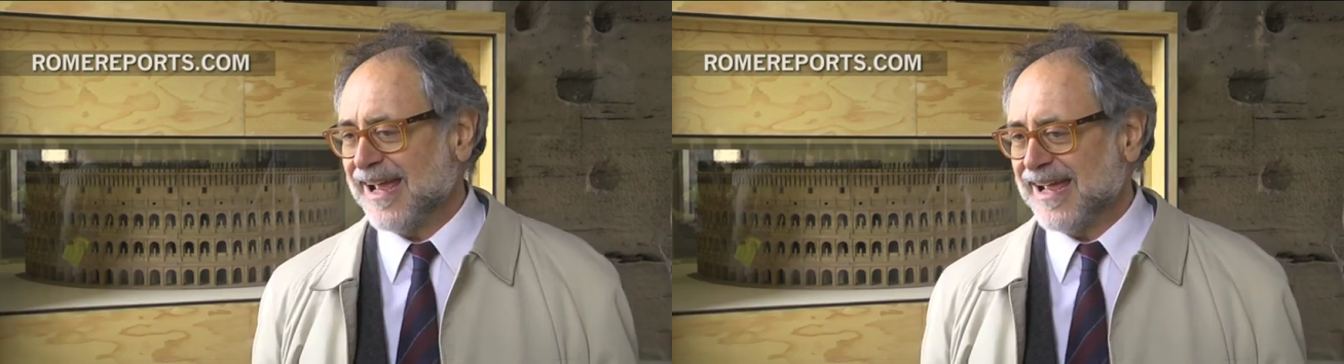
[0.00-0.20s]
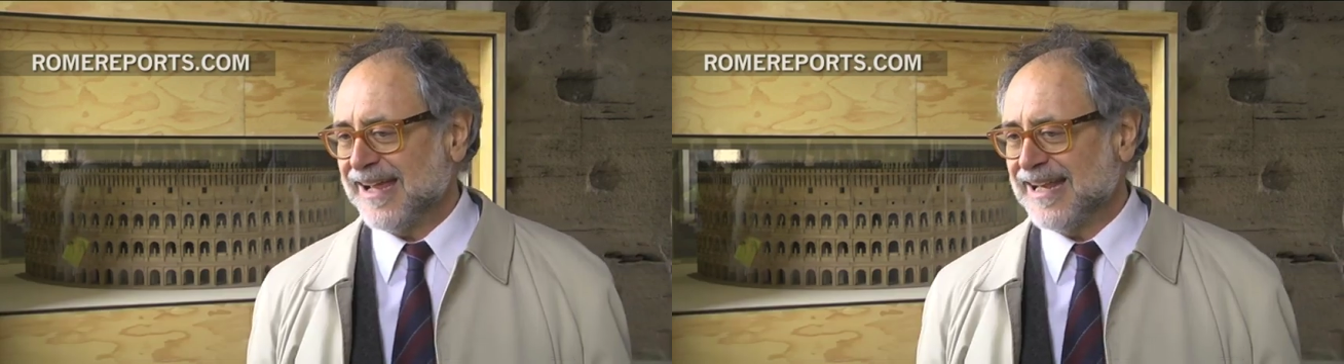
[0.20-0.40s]

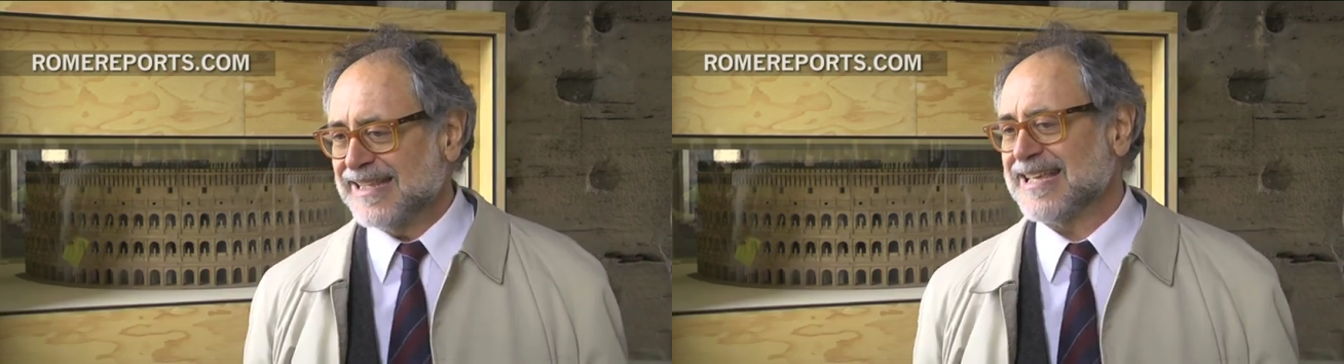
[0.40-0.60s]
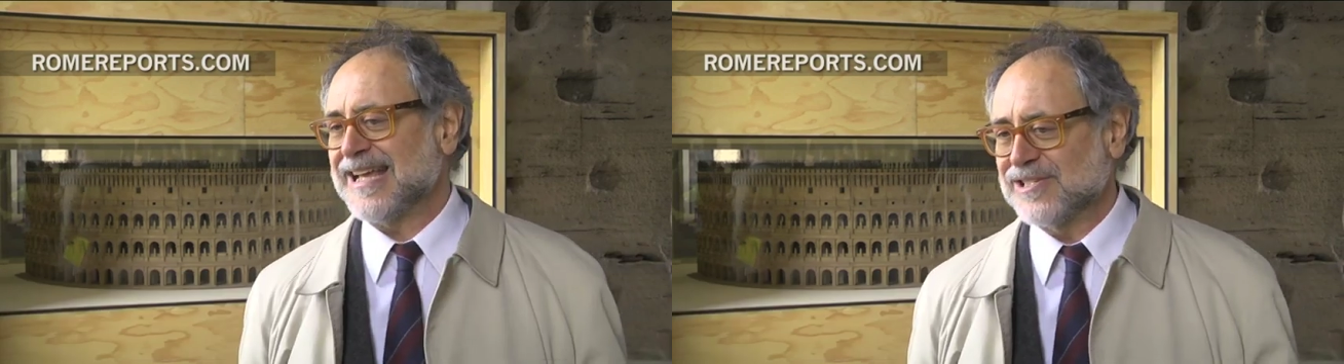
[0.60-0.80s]

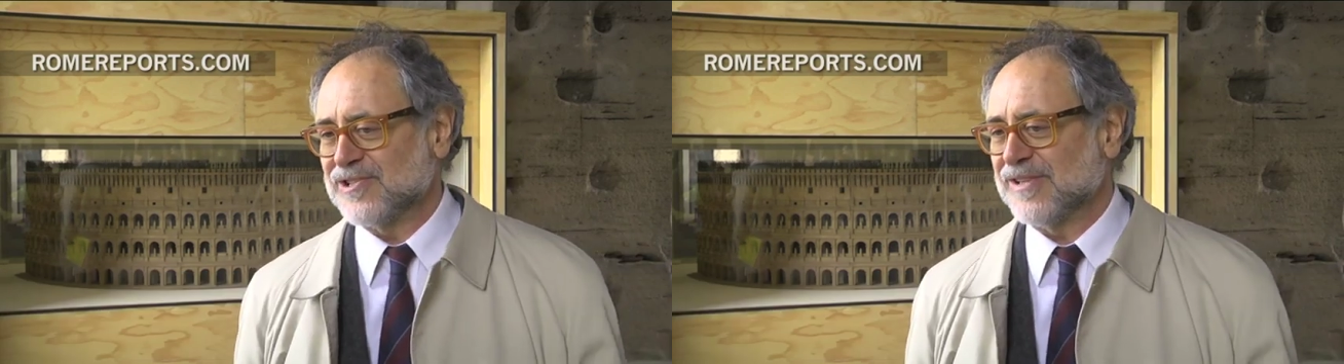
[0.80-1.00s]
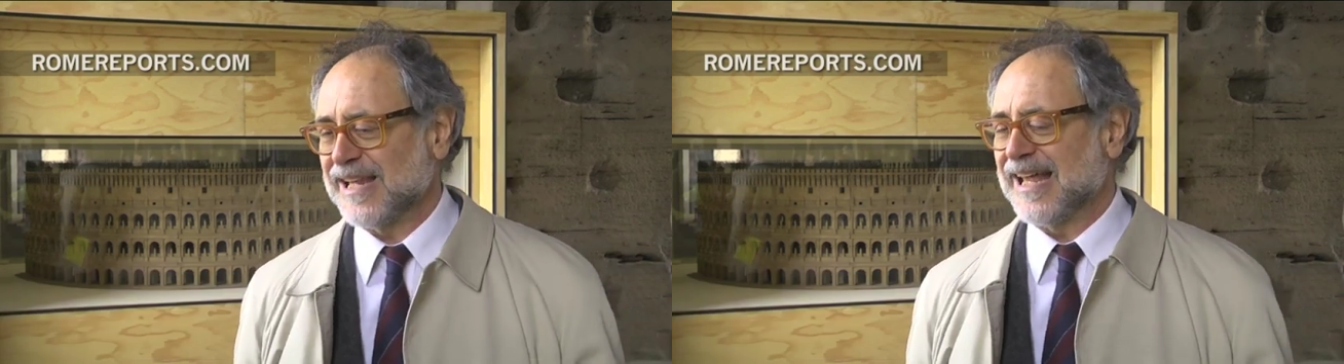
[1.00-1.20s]
celebrating
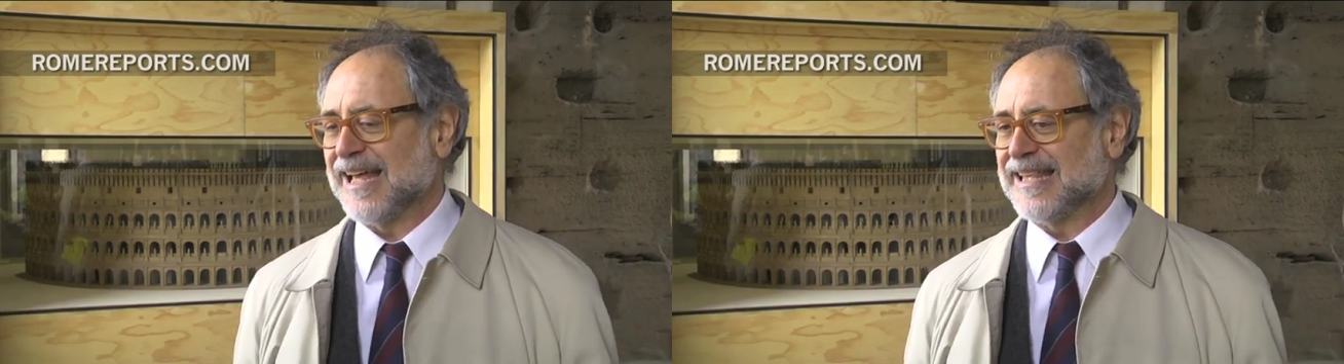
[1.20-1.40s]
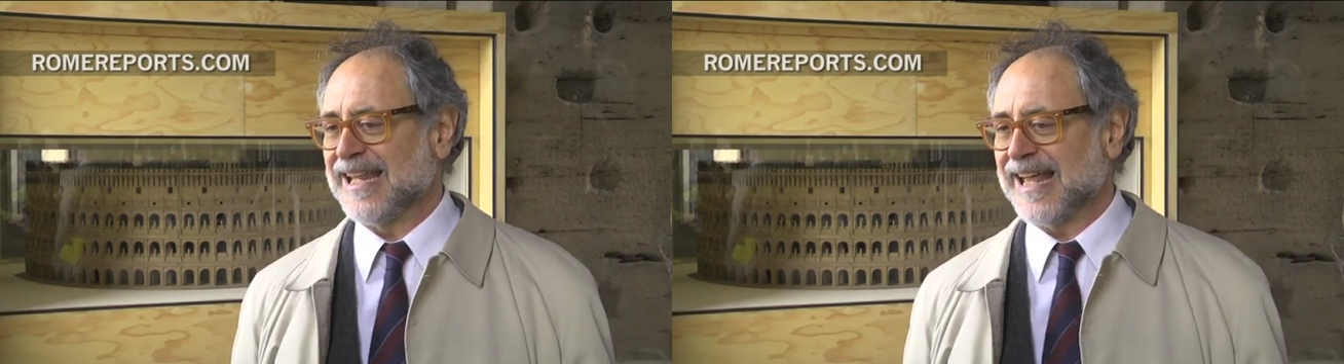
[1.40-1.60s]
these
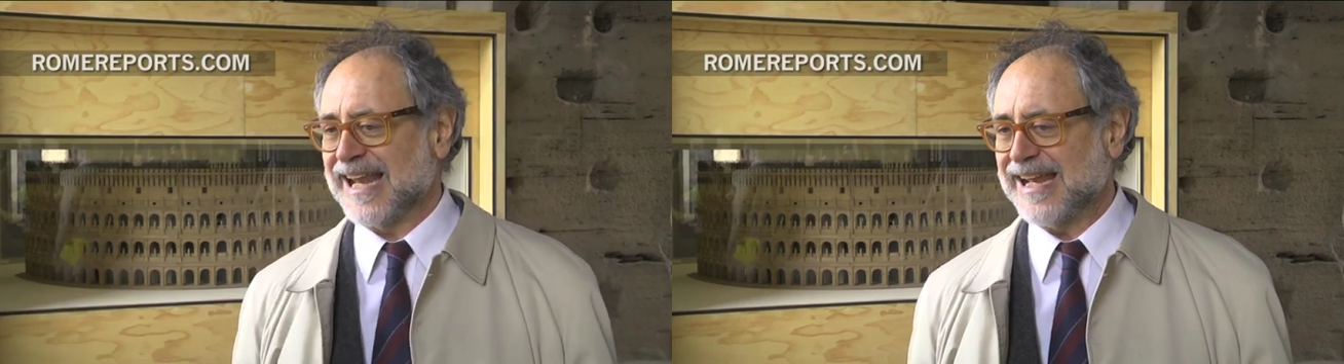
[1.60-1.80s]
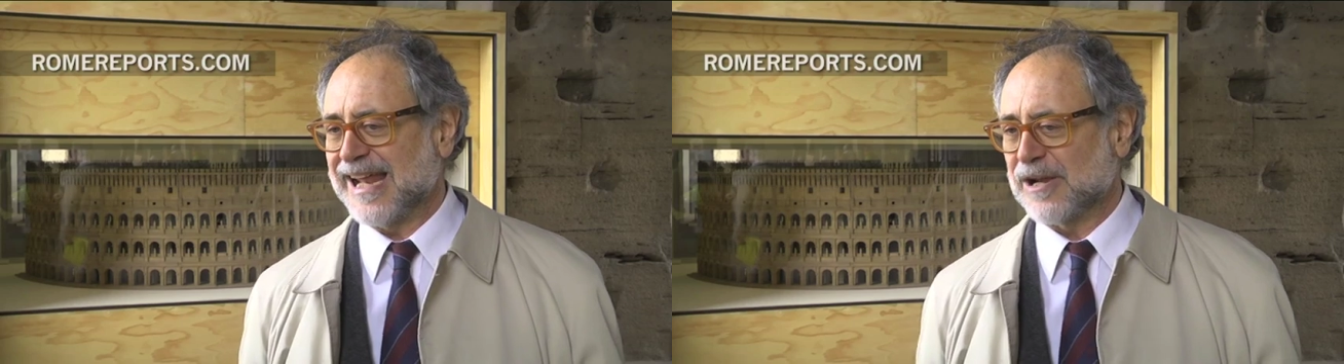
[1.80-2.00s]
Christian martyrs,